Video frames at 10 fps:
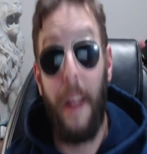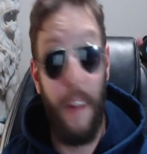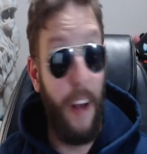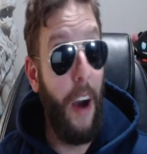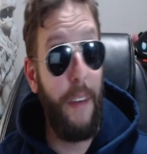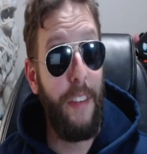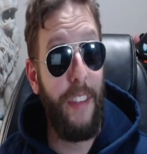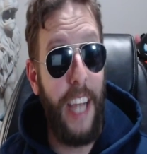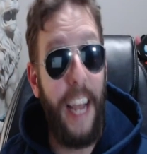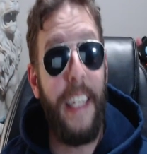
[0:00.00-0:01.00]

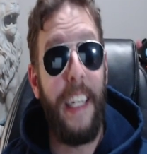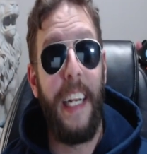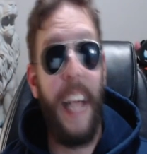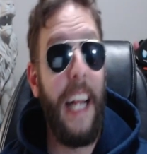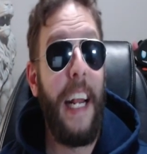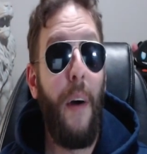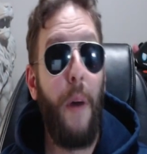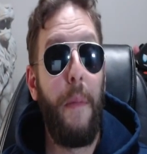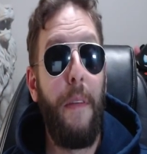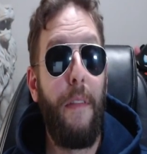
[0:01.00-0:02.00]
obviously I didn't, and now
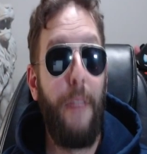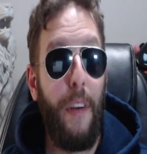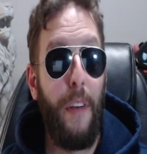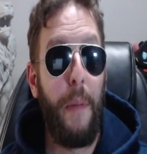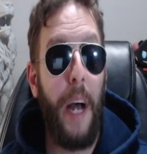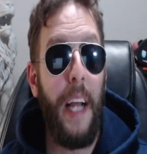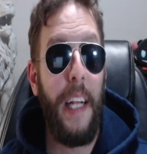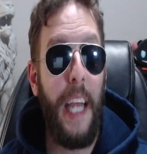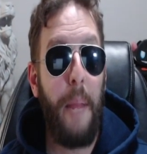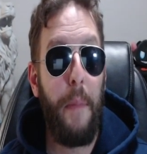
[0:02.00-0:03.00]
I'm even further behind
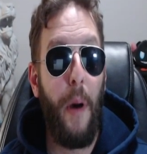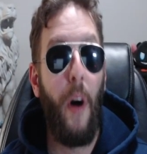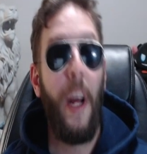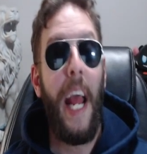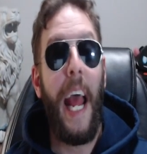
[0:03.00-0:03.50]
the eight ball.